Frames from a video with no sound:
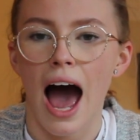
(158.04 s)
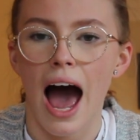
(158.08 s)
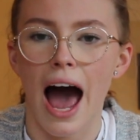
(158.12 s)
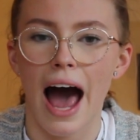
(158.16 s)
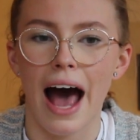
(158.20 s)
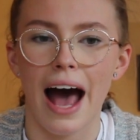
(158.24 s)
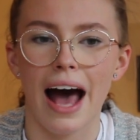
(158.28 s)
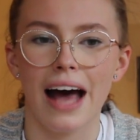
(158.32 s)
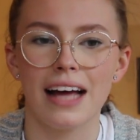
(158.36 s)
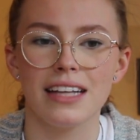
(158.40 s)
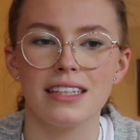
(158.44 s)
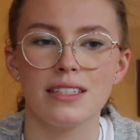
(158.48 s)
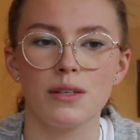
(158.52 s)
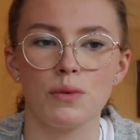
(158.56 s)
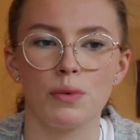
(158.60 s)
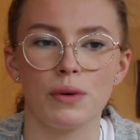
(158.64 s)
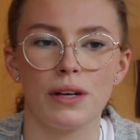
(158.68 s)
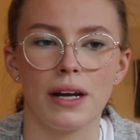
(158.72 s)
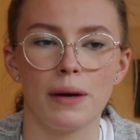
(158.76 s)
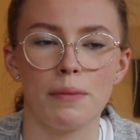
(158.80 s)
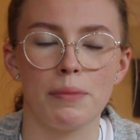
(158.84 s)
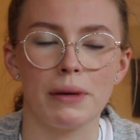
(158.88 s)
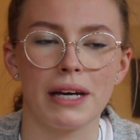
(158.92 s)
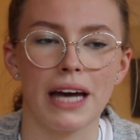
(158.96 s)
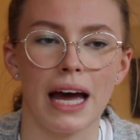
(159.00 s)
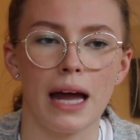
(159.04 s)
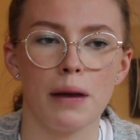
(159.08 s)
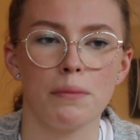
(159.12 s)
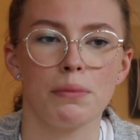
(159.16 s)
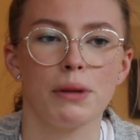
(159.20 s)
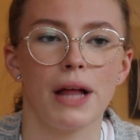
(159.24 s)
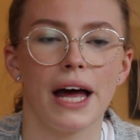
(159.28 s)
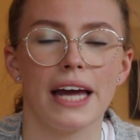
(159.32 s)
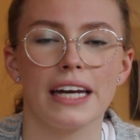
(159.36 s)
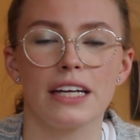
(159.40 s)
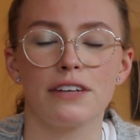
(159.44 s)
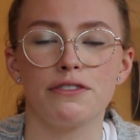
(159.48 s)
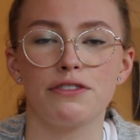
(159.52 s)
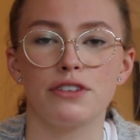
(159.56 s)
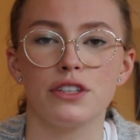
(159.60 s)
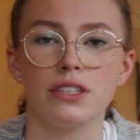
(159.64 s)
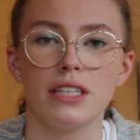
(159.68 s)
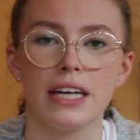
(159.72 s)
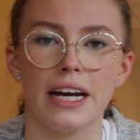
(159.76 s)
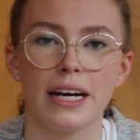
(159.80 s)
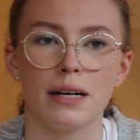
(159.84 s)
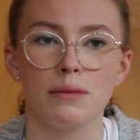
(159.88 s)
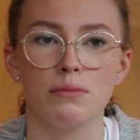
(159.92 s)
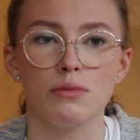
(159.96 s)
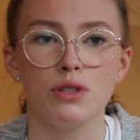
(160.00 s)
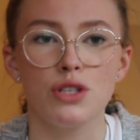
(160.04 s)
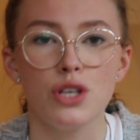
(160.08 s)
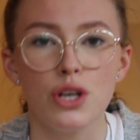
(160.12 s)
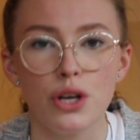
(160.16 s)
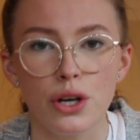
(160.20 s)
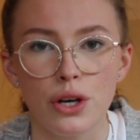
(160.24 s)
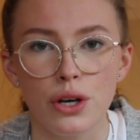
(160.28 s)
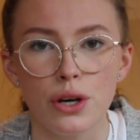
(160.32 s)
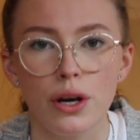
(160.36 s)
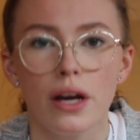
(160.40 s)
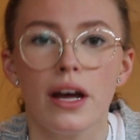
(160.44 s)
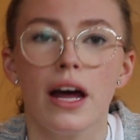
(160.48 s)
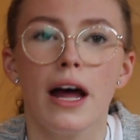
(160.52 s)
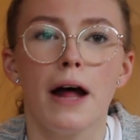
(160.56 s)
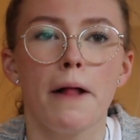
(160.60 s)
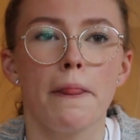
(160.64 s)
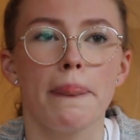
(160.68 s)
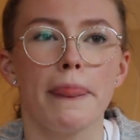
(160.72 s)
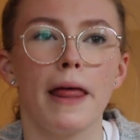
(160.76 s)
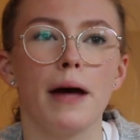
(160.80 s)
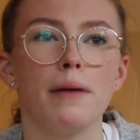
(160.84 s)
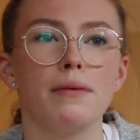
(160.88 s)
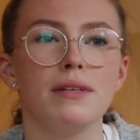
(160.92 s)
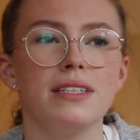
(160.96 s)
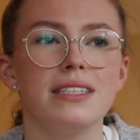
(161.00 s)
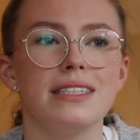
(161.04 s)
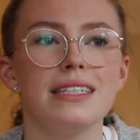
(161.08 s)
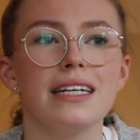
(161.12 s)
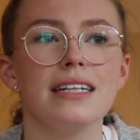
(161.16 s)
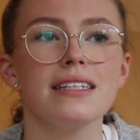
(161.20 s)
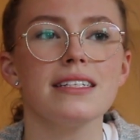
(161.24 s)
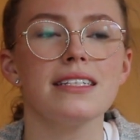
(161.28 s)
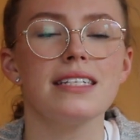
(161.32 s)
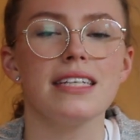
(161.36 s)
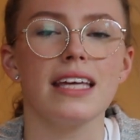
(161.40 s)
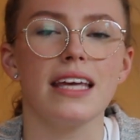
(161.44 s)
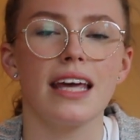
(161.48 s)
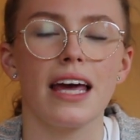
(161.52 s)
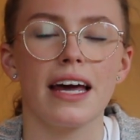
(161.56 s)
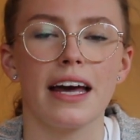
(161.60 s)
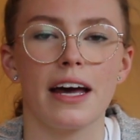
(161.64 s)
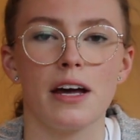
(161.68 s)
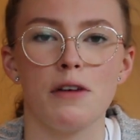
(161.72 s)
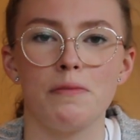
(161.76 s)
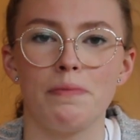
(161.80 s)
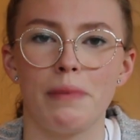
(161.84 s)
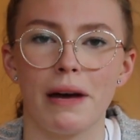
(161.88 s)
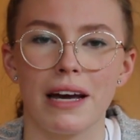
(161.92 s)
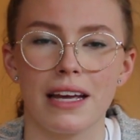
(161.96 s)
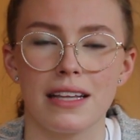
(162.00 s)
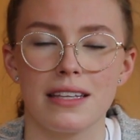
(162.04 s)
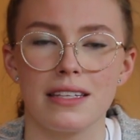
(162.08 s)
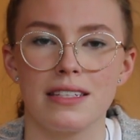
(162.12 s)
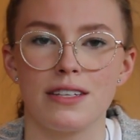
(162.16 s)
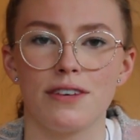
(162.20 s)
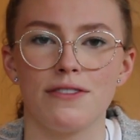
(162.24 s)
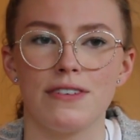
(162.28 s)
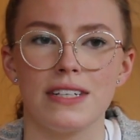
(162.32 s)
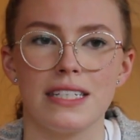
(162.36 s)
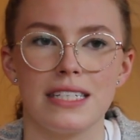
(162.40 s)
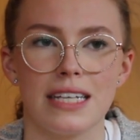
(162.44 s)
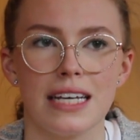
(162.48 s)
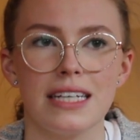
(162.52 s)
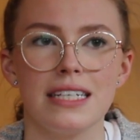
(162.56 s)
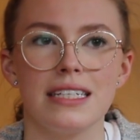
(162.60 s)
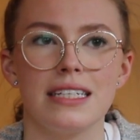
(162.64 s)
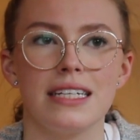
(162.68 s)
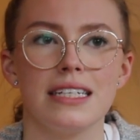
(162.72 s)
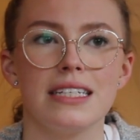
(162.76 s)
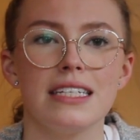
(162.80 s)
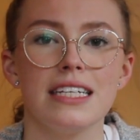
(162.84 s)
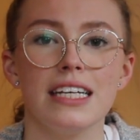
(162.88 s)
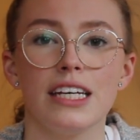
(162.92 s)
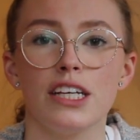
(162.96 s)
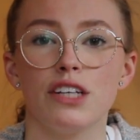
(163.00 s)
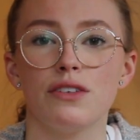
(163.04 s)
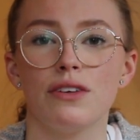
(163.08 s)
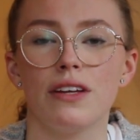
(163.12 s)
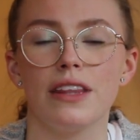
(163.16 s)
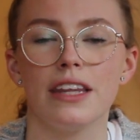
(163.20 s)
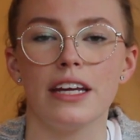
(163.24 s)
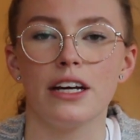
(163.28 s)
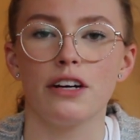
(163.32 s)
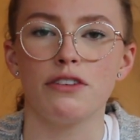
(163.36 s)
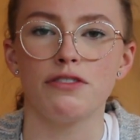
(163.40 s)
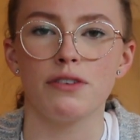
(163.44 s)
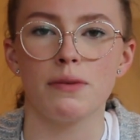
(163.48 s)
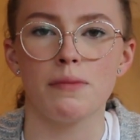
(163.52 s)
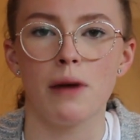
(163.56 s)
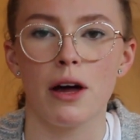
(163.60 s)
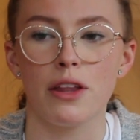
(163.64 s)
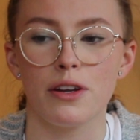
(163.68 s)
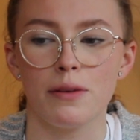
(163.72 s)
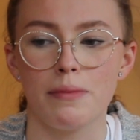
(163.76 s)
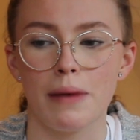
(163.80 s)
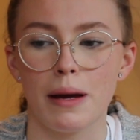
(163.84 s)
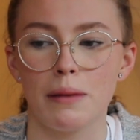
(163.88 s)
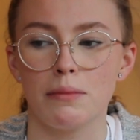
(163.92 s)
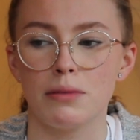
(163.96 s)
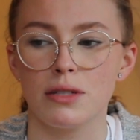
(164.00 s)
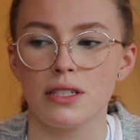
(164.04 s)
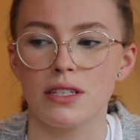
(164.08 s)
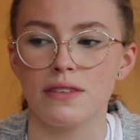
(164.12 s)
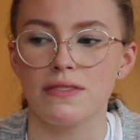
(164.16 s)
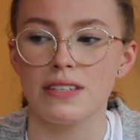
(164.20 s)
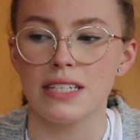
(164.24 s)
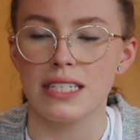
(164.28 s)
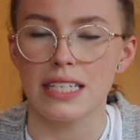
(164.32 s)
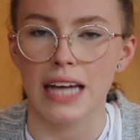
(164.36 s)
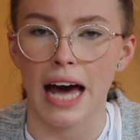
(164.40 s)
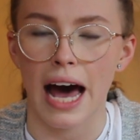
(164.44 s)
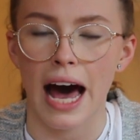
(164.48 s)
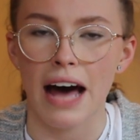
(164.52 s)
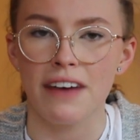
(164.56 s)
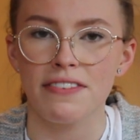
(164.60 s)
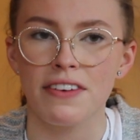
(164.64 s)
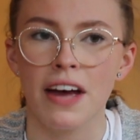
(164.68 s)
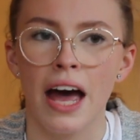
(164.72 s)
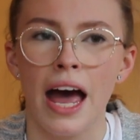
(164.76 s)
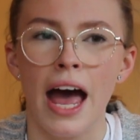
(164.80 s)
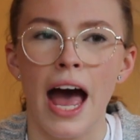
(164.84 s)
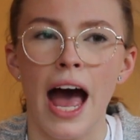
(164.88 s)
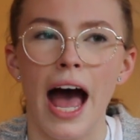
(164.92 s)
And when I began planning for term two, I was still seeking out bits of assistance here and there from other members of staff.